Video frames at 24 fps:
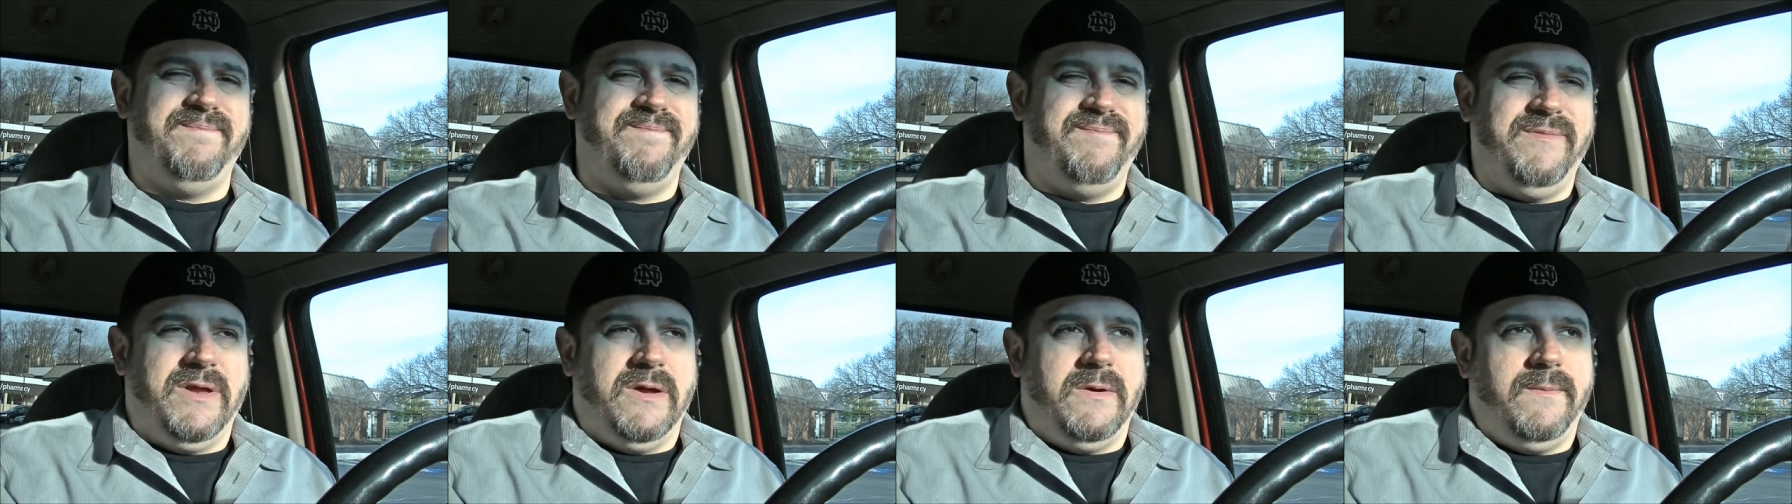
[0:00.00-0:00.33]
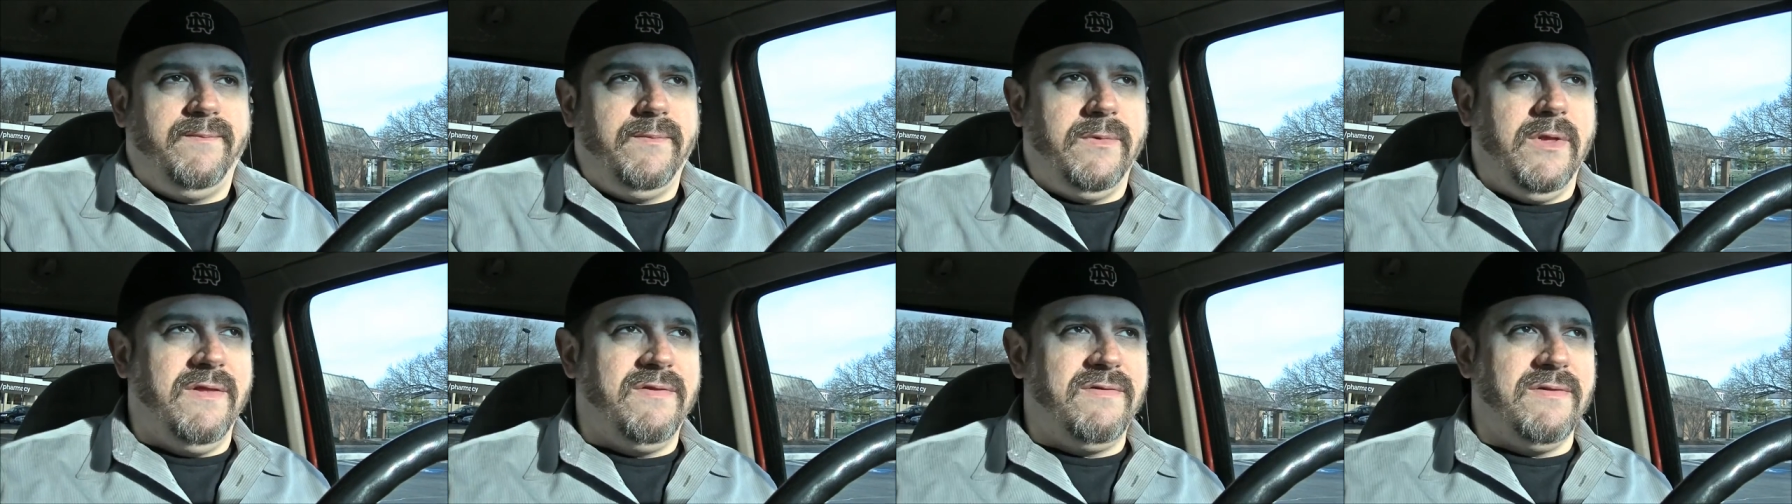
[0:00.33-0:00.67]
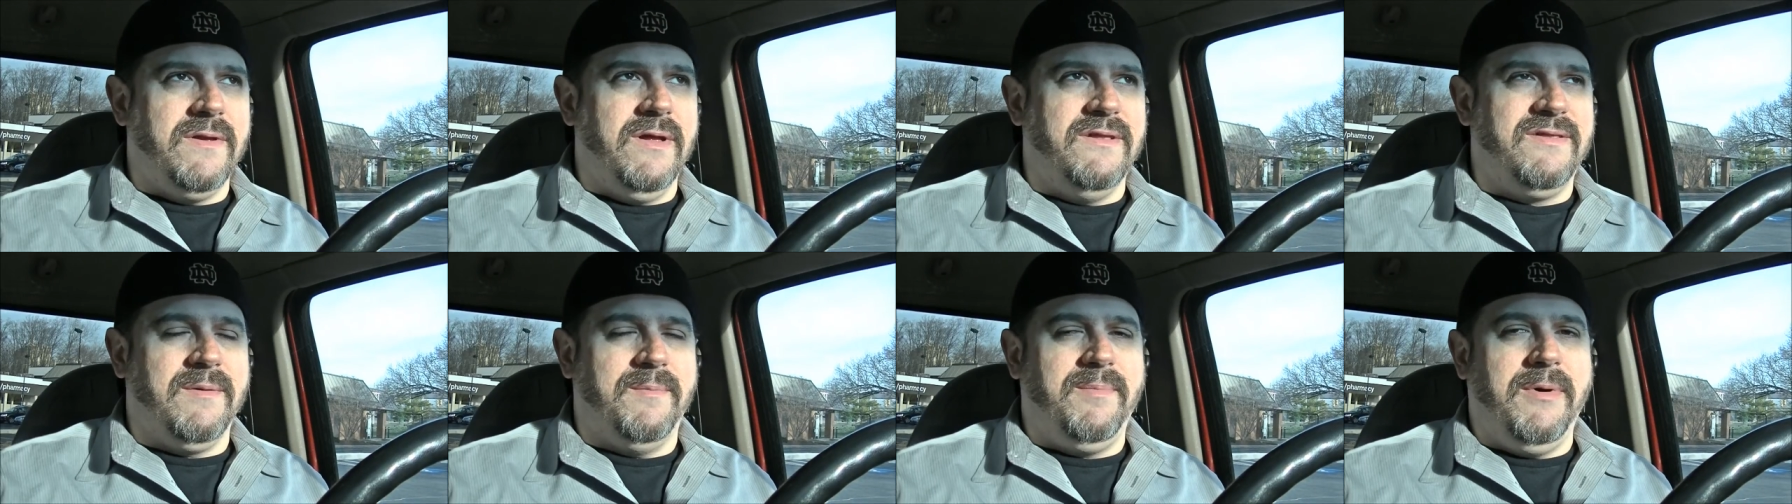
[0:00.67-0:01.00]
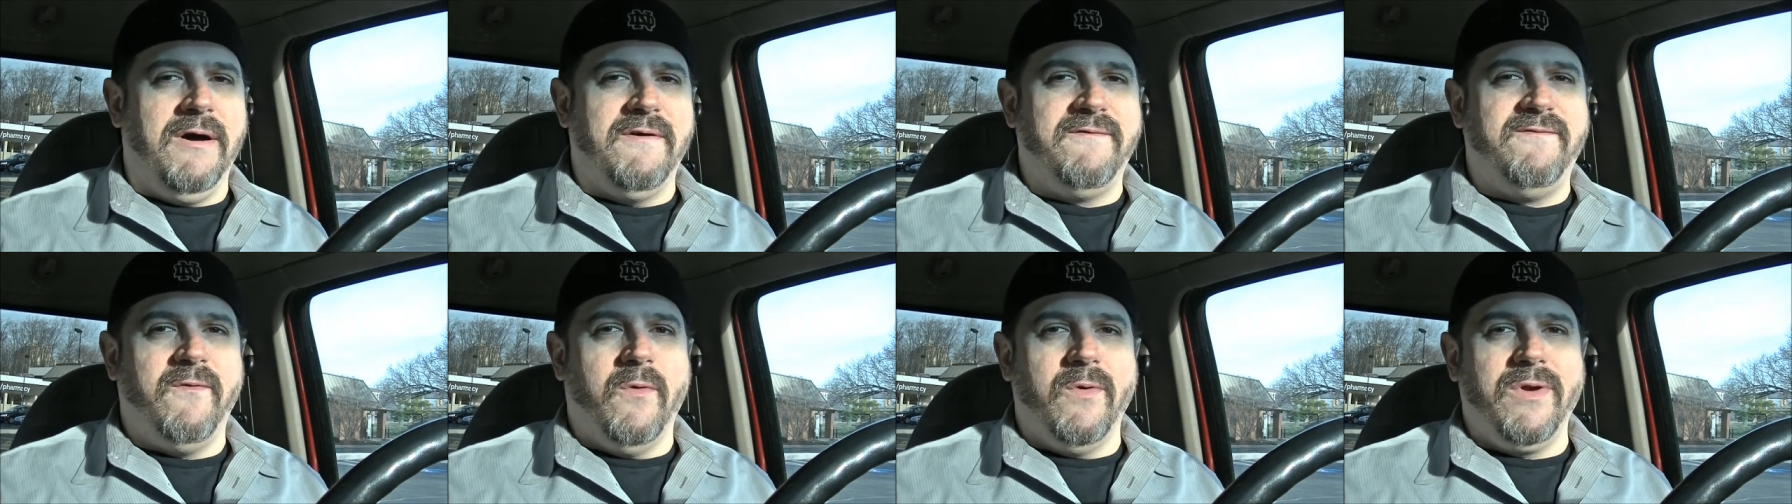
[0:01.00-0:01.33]
you know, it's it's a
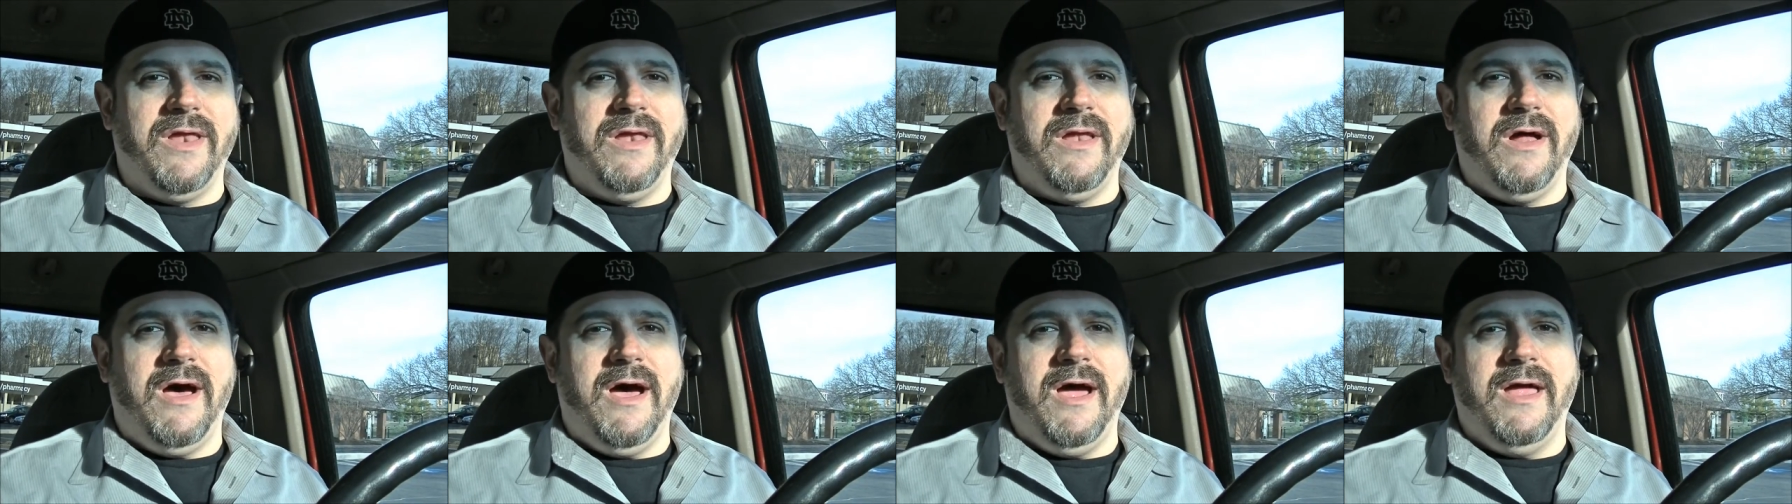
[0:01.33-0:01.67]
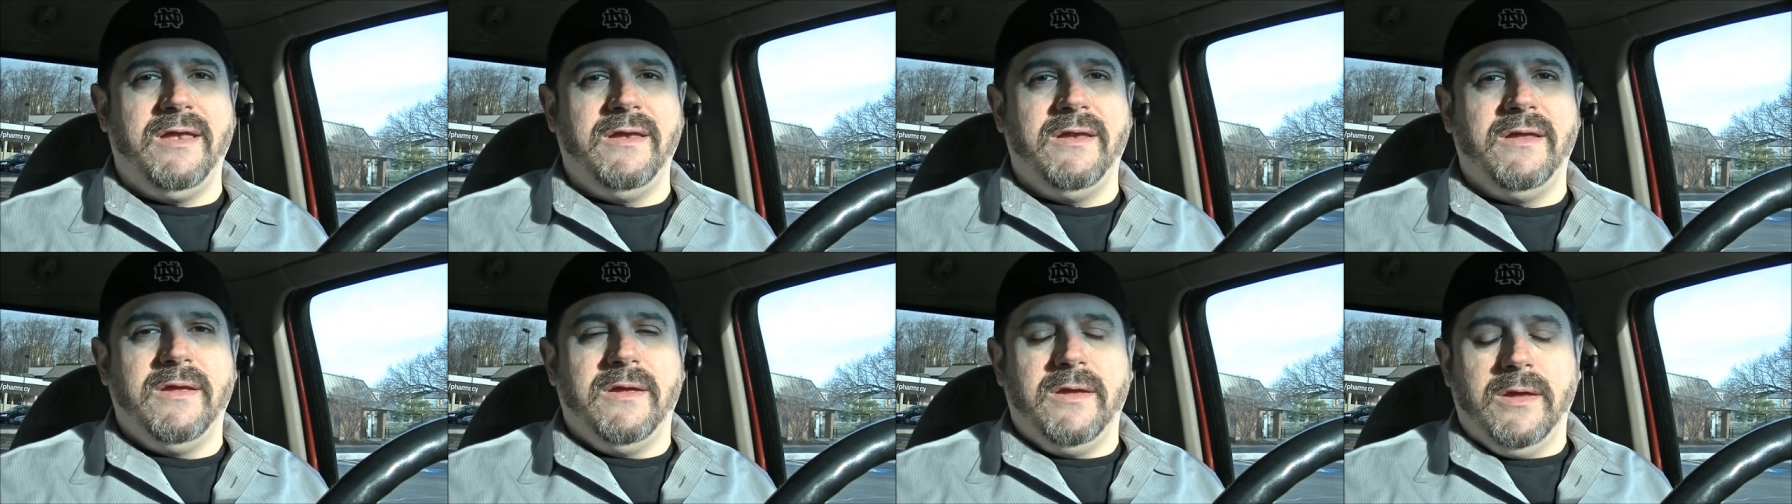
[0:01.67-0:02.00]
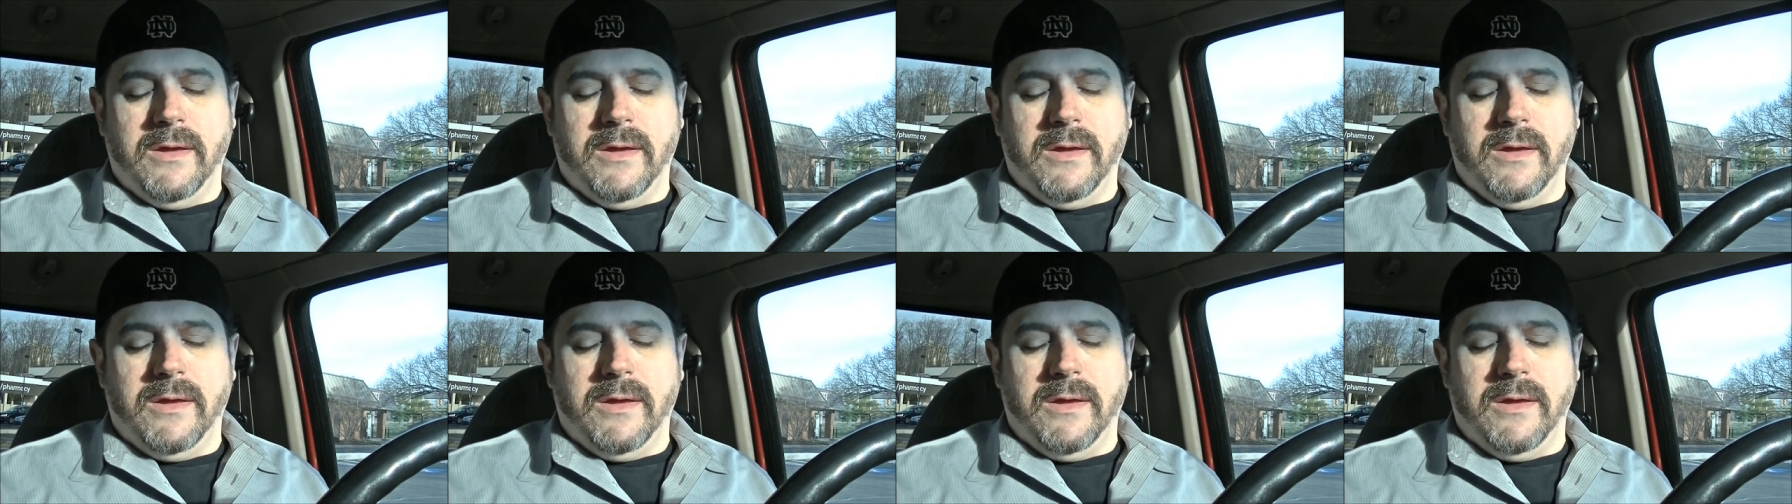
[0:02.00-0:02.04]
buck forty nine.